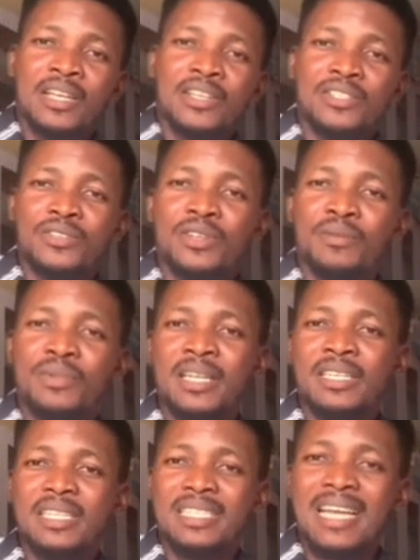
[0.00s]
And so the
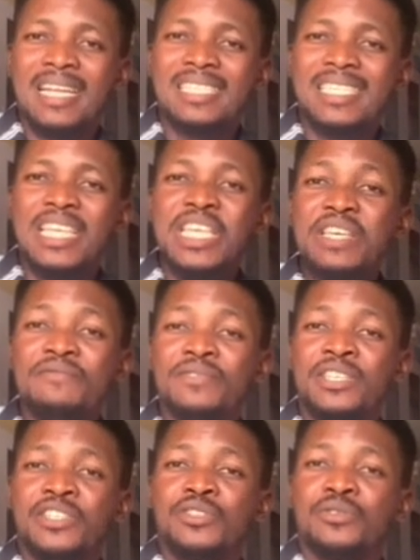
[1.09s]
brain detects if
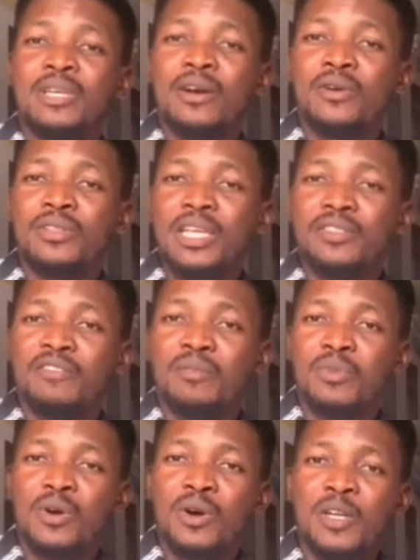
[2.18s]
the sugar content of the
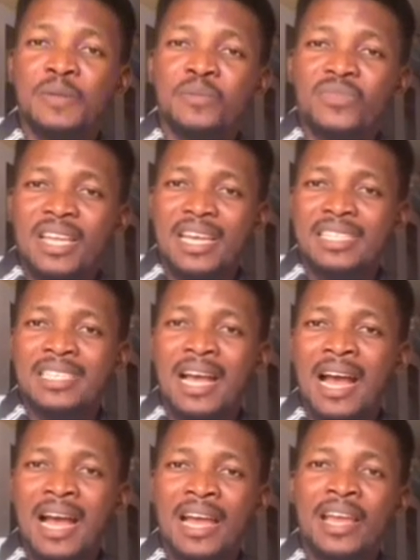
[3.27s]
blood is
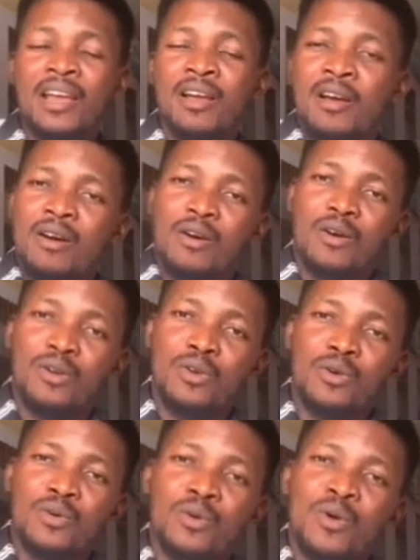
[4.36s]
high or
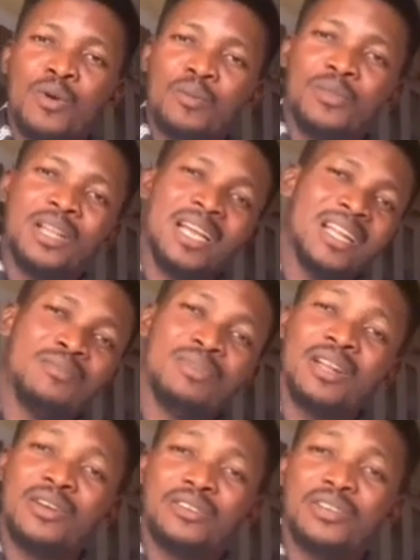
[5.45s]
low. But then the
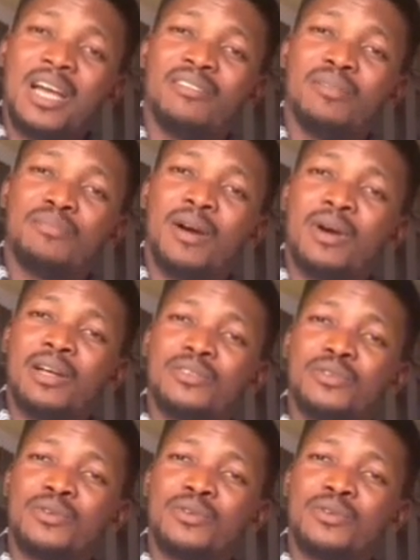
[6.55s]
brain does not have the power